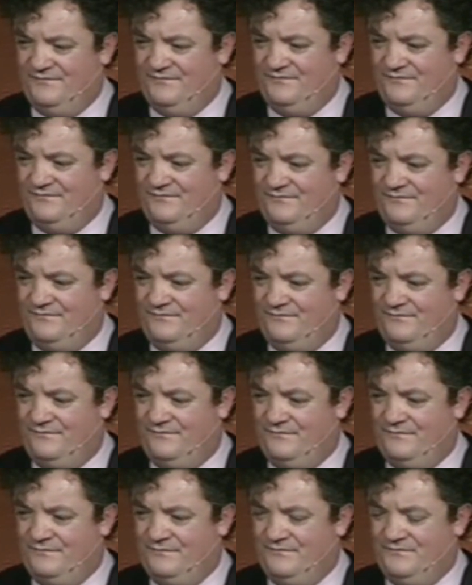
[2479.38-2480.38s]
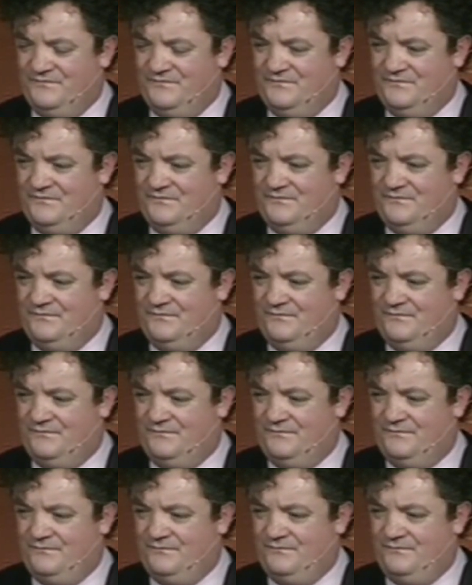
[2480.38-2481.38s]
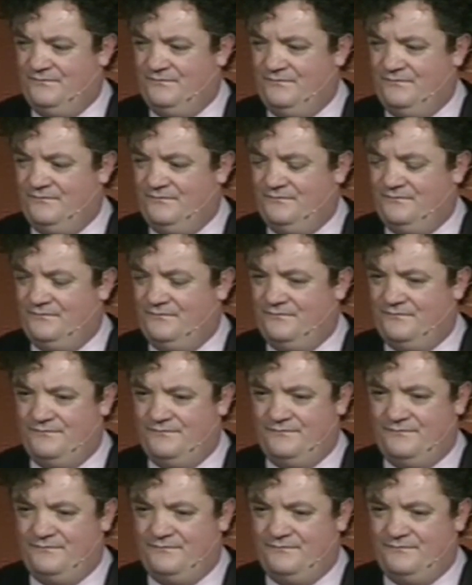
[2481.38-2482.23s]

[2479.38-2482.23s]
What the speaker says: Nobody speaks.